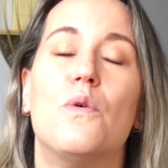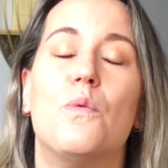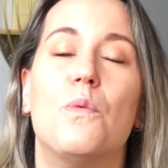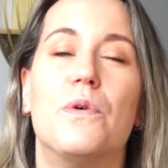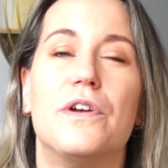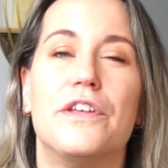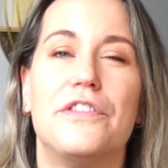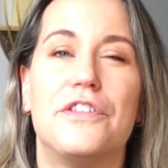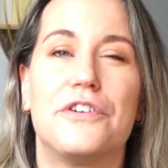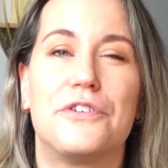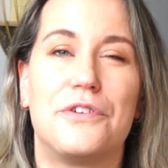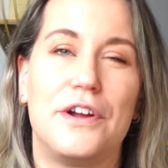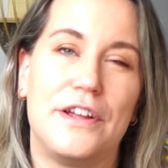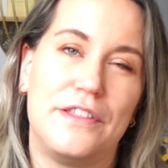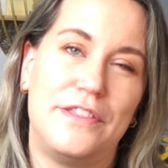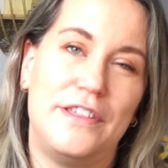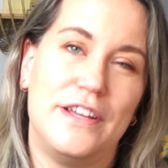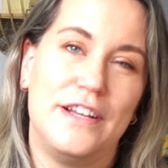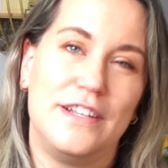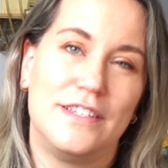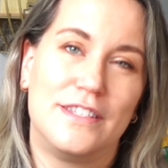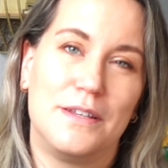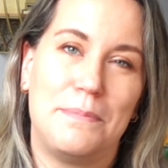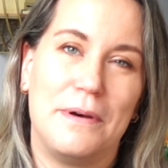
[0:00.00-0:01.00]
One of the great
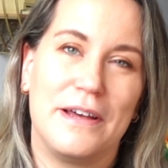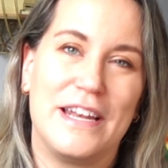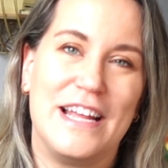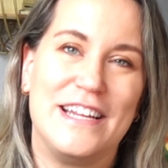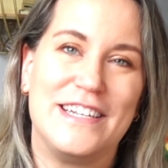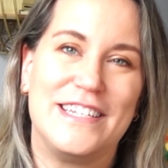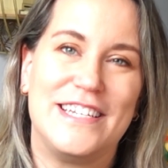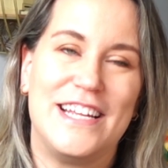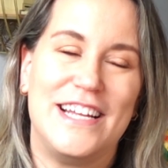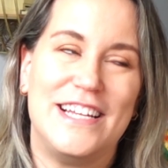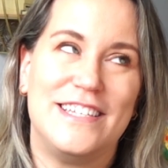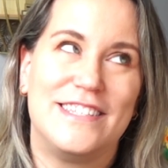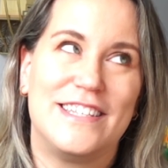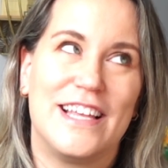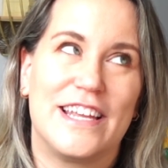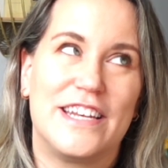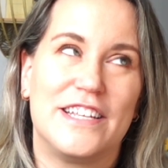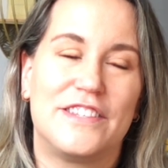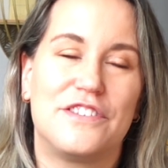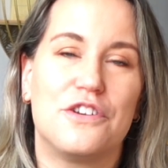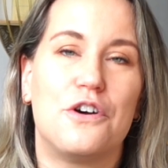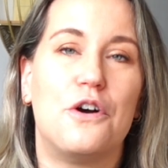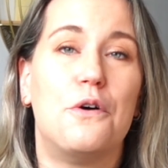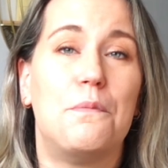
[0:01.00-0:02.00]
things about Ente is
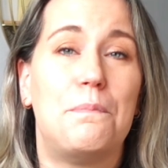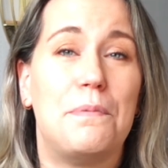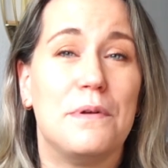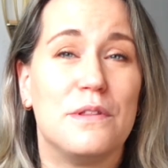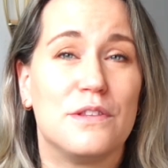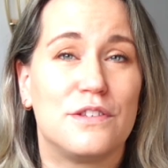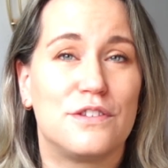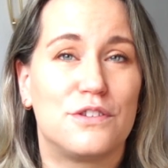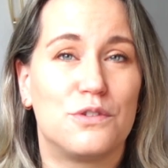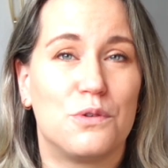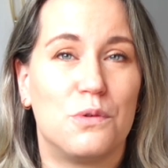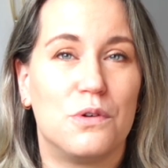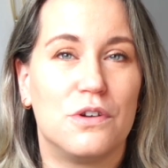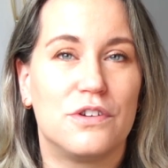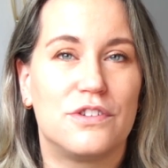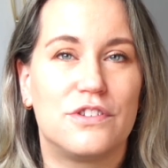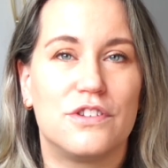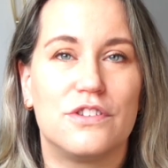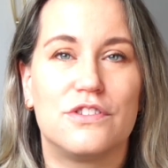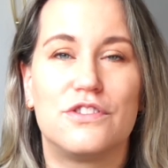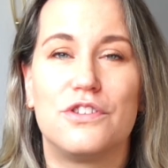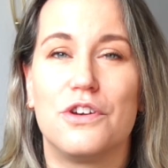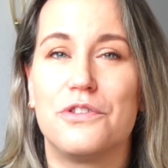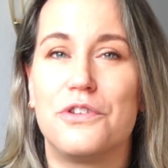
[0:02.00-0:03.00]
that it's open
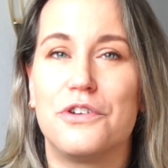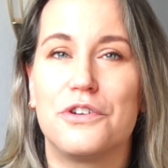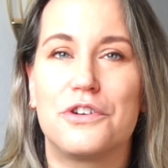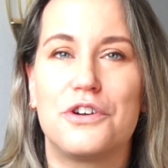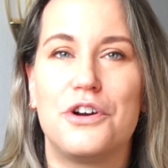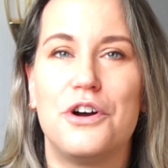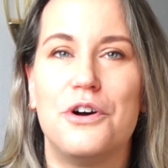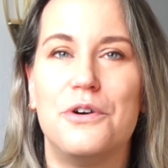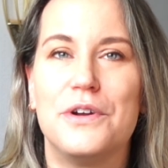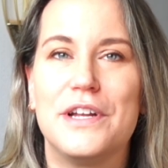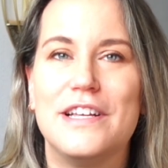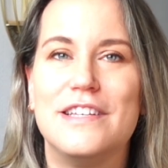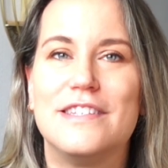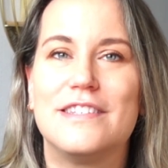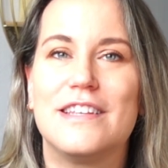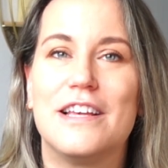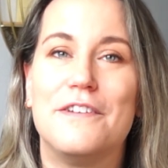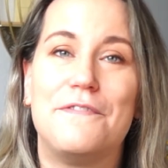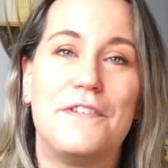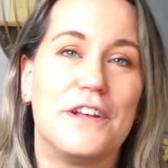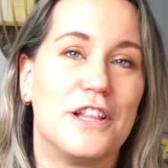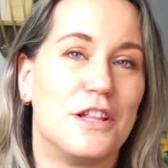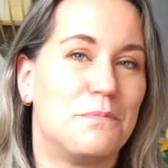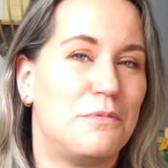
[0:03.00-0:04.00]
source, so their code is
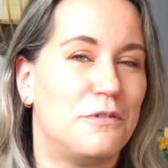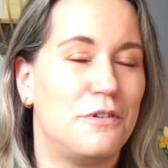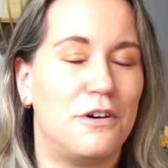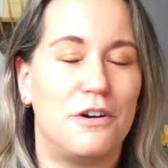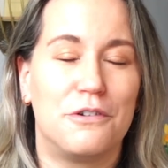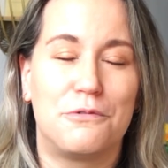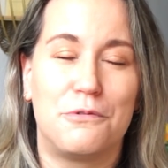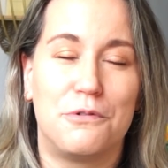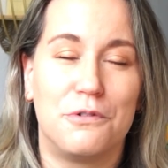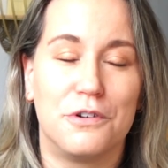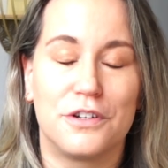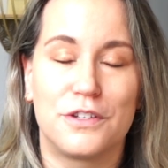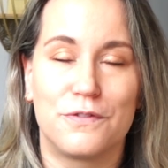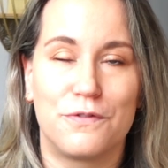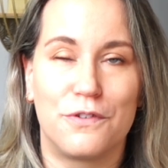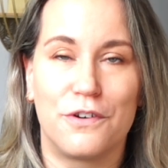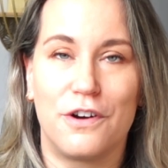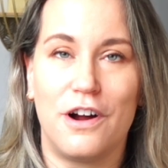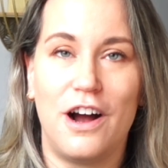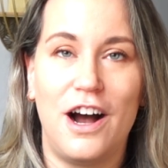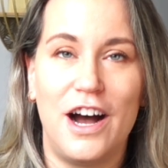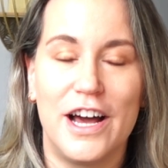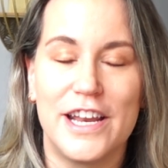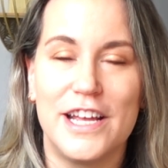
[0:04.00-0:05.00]
available, of course,
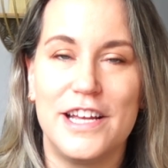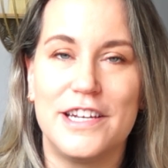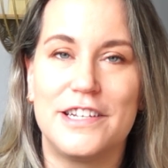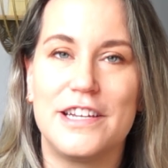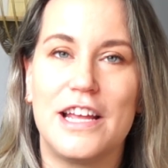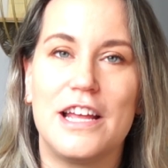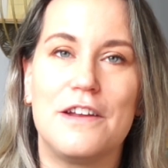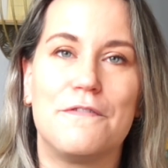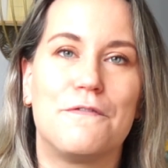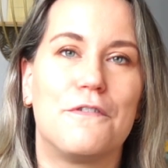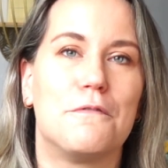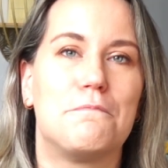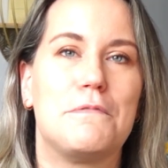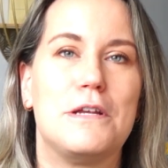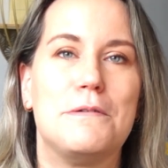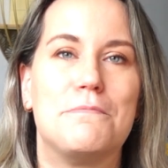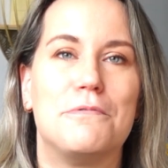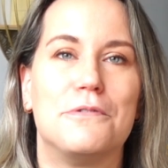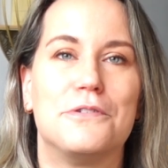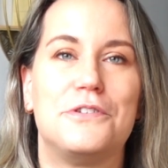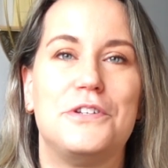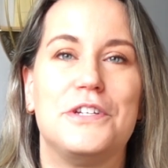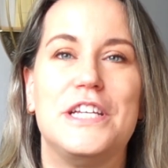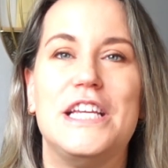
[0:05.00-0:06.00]
for audit and for
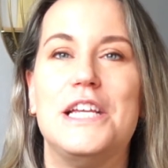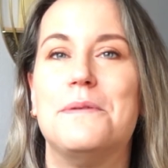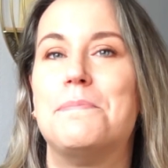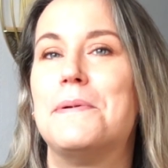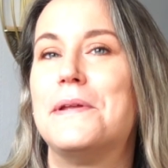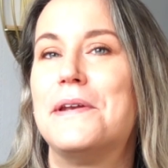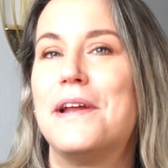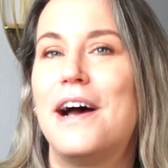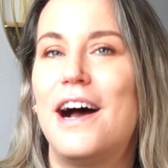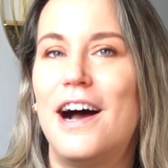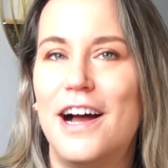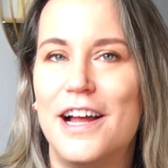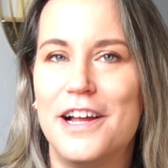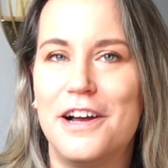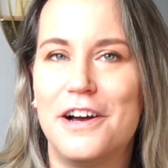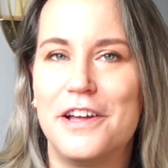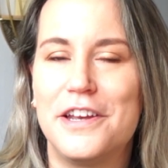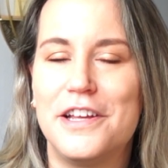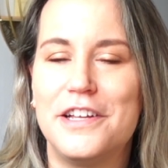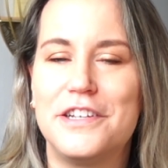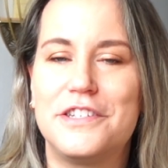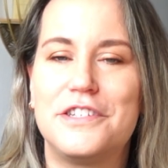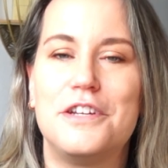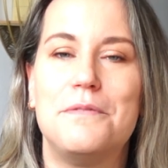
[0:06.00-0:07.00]
people to keep an eye
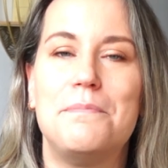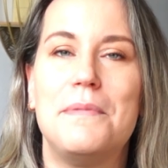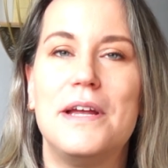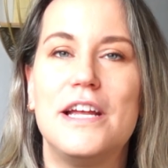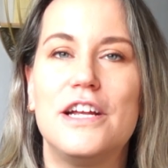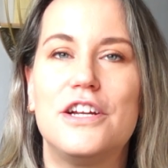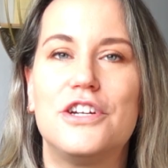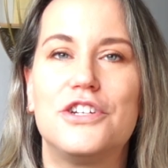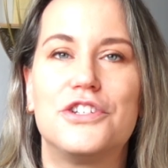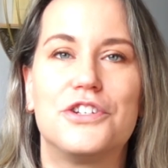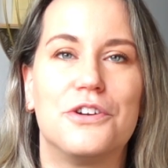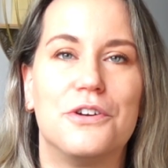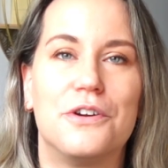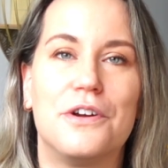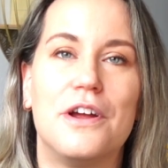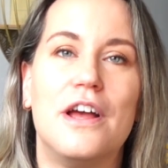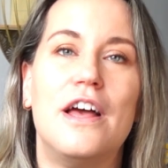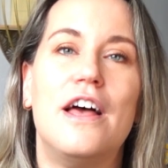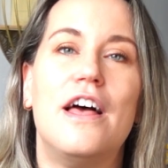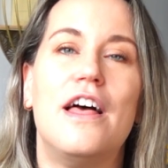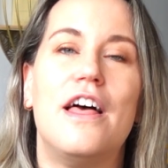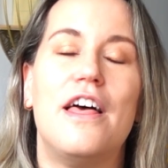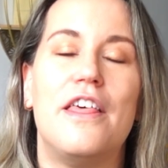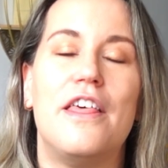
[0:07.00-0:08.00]
on it to make sure